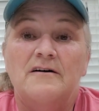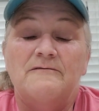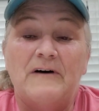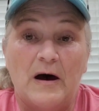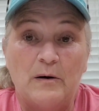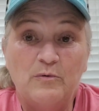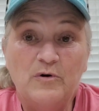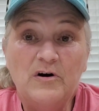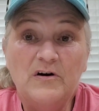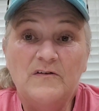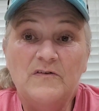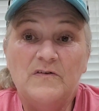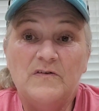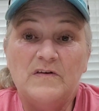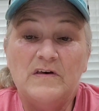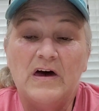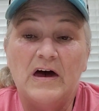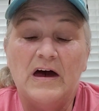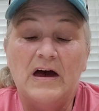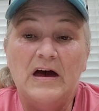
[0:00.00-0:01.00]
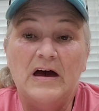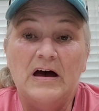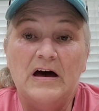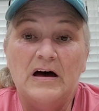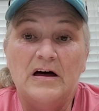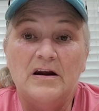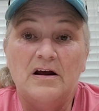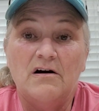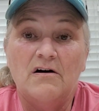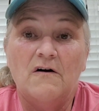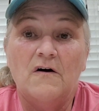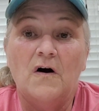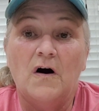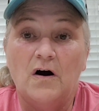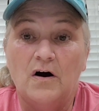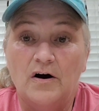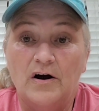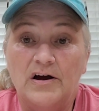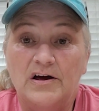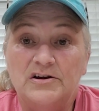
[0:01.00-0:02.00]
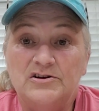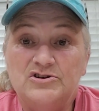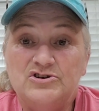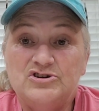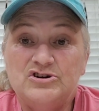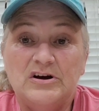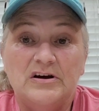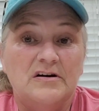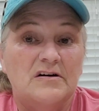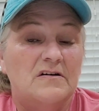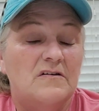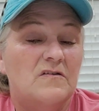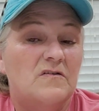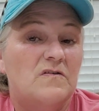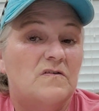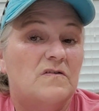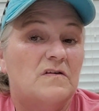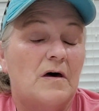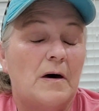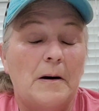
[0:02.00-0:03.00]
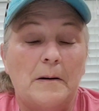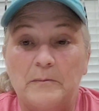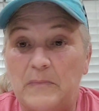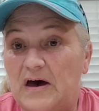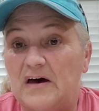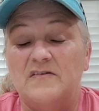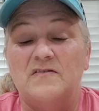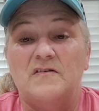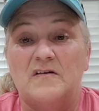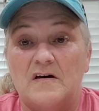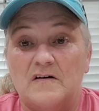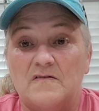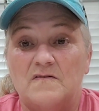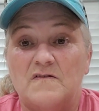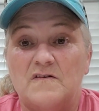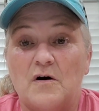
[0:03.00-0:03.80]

fabrics and her orange is amazing.